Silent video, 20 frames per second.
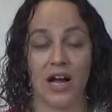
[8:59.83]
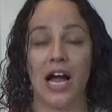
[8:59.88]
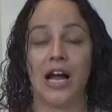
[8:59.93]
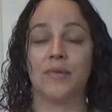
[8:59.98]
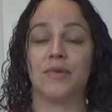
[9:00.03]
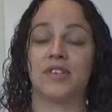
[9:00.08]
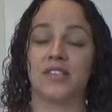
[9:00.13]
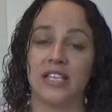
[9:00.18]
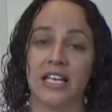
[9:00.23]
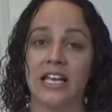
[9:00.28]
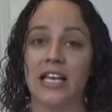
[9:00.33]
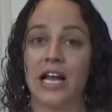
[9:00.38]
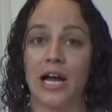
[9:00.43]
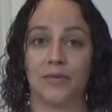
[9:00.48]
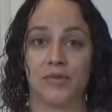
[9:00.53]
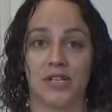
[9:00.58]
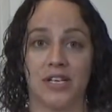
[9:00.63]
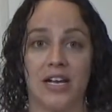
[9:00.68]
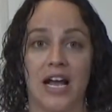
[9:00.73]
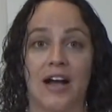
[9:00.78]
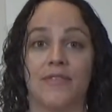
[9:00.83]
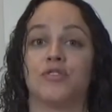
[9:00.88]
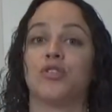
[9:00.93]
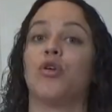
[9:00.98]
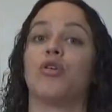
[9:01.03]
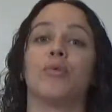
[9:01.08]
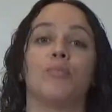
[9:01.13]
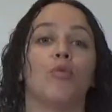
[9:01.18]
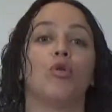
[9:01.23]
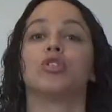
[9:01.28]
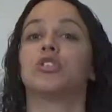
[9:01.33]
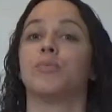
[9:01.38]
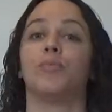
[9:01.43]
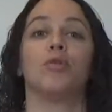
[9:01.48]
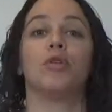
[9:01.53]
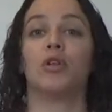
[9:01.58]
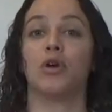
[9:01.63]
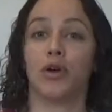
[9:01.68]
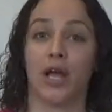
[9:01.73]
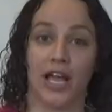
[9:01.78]
I was thinking I was gonna have to go to
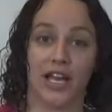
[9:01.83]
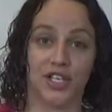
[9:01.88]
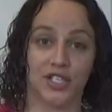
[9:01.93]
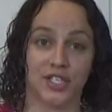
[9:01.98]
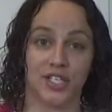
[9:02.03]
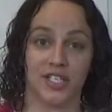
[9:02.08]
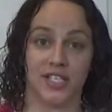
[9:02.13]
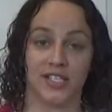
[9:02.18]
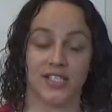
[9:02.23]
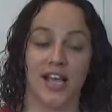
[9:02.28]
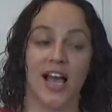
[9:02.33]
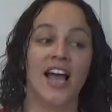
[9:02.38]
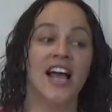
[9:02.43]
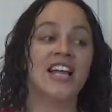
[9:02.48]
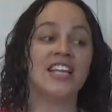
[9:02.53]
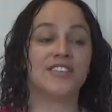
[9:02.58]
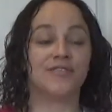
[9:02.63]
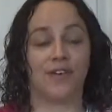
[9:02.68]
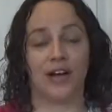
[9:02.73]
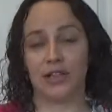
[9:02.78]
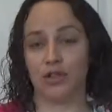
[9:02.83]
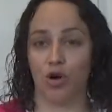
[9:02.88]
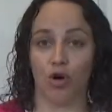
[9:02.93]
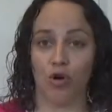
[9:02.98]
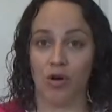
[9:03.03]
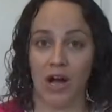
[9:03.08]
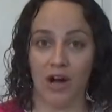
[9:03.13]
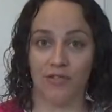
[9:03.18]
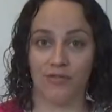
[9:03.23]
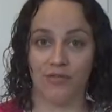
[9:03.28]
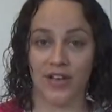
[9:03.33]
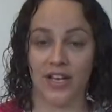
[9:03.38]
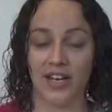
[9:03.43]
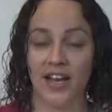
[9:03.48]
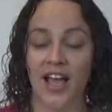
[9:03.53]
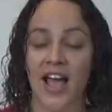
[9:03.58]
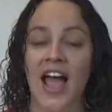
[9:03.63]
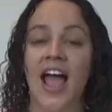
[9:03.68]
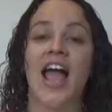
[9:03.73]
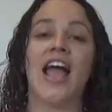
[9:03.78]
multiple locations to find the whole outfit.